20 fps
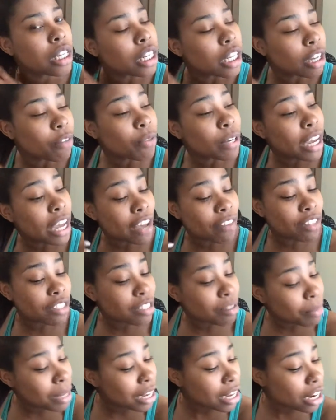Like when I have this
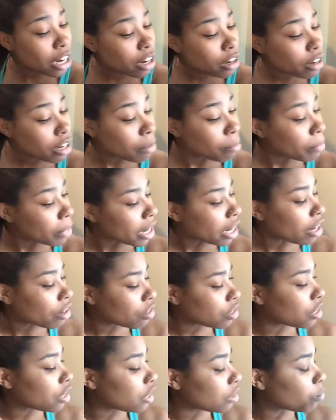in my hair
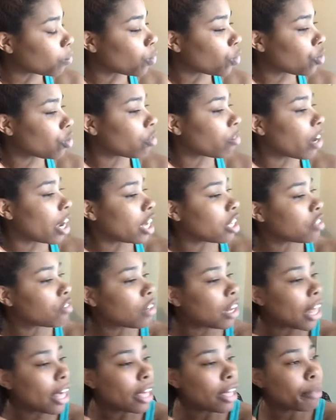stays moisturized
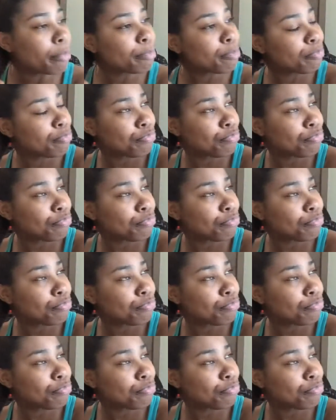for like